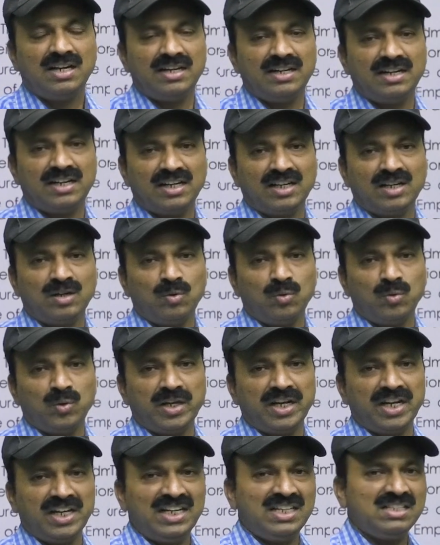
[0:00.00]
Underground
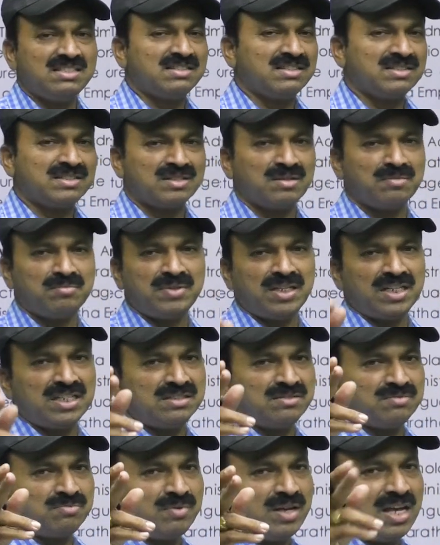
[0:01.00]
drainage system that
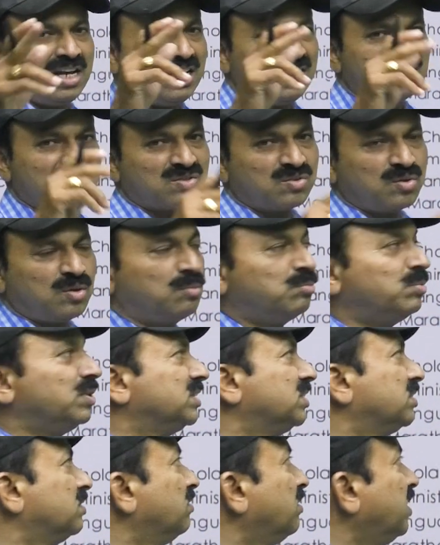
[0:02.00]
is well
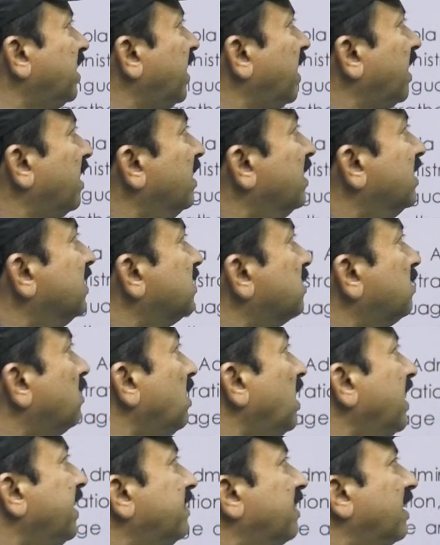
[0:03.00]
established. Okay, so
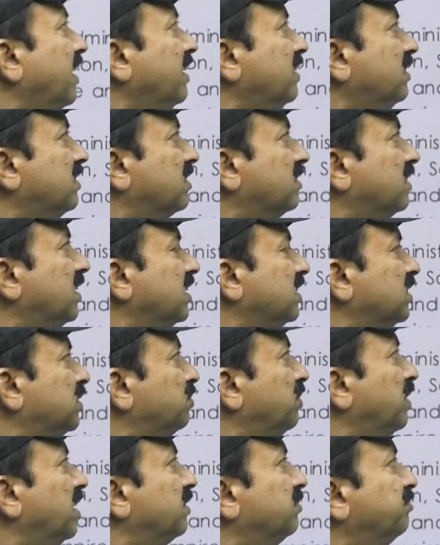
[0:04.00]
like that, that is
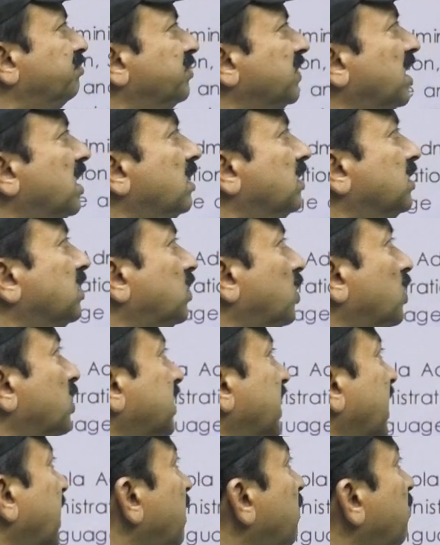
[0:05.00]
one. So
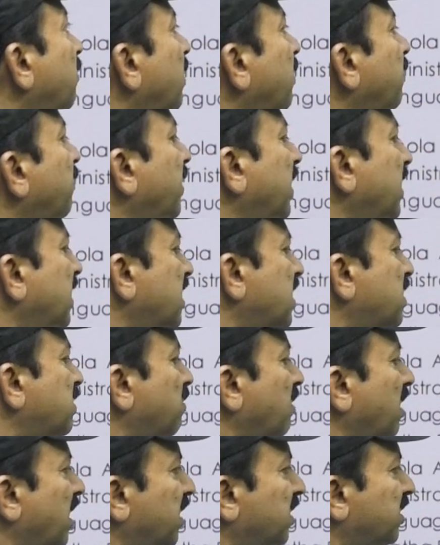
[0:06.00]
second one, Vedic
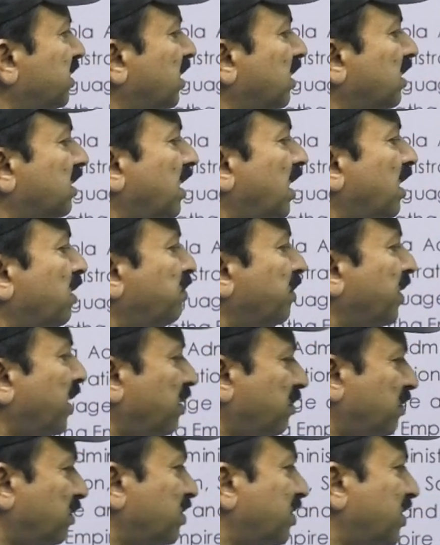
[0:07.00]
civilization, that we
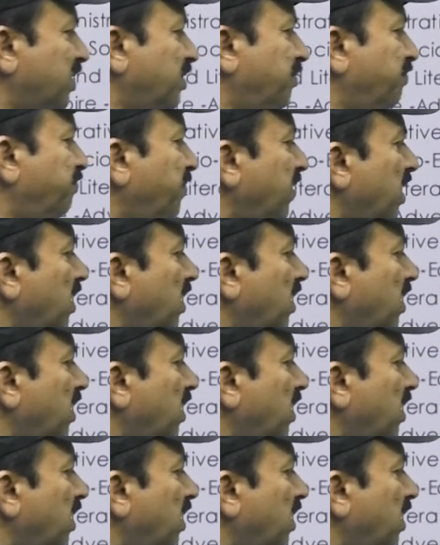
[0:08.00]
have to see.